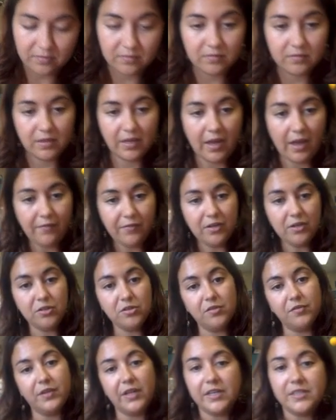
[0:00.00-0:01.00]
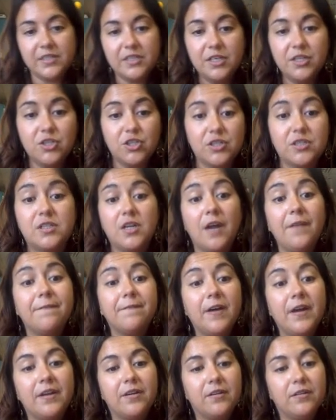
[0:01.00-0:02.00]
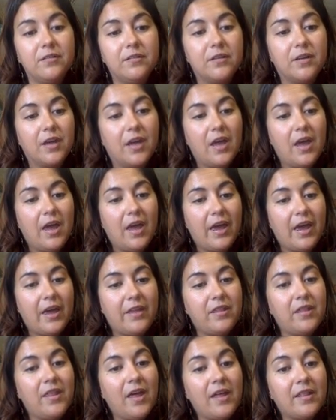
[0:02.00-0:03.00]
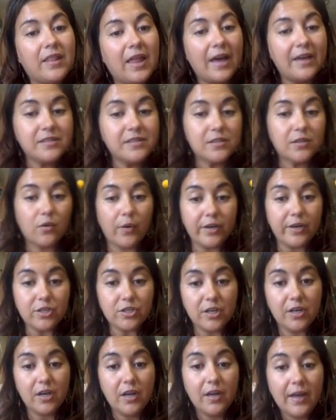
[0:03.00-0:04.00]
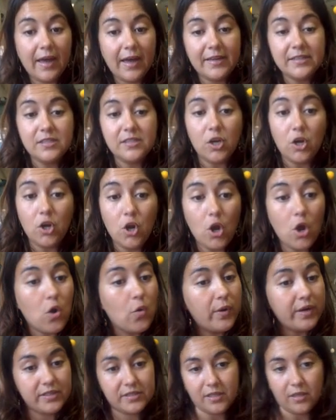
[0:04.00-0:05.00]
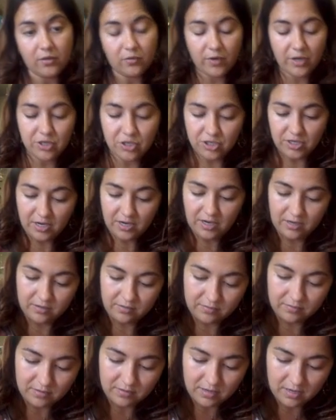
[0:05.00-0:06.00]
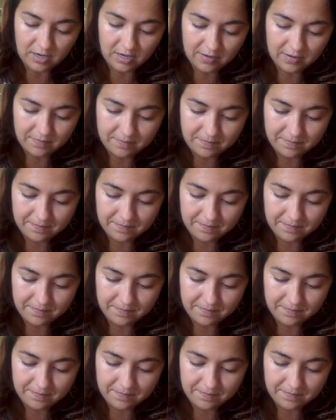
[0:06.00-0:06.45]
They have initial velocity, just not final. And then that last equation has no acceleration in it, none.